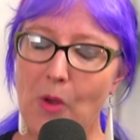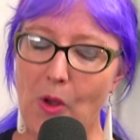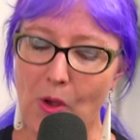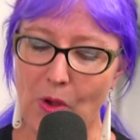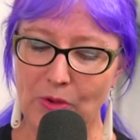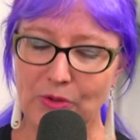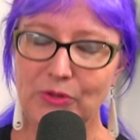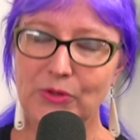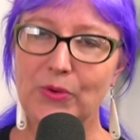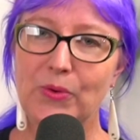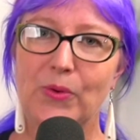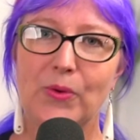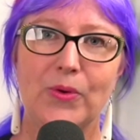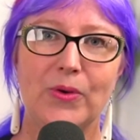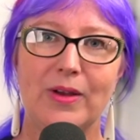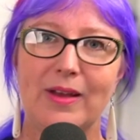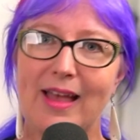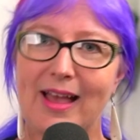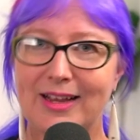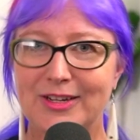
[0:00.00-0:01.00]
on
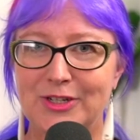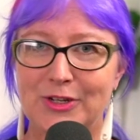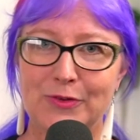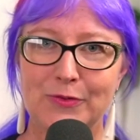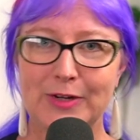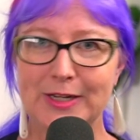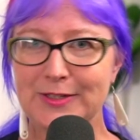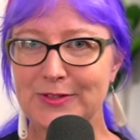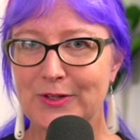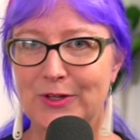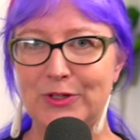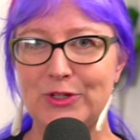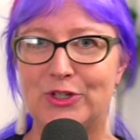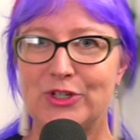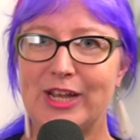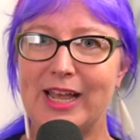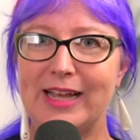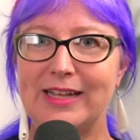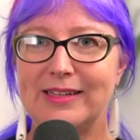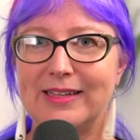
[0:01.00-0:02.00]
your action research
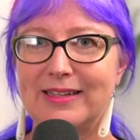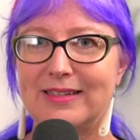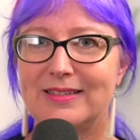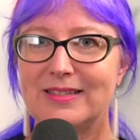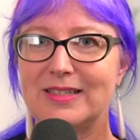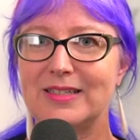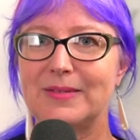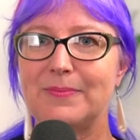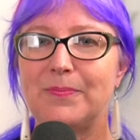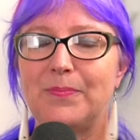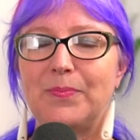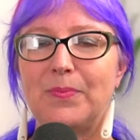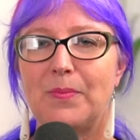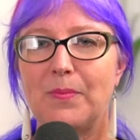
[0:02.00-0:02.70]
checklist,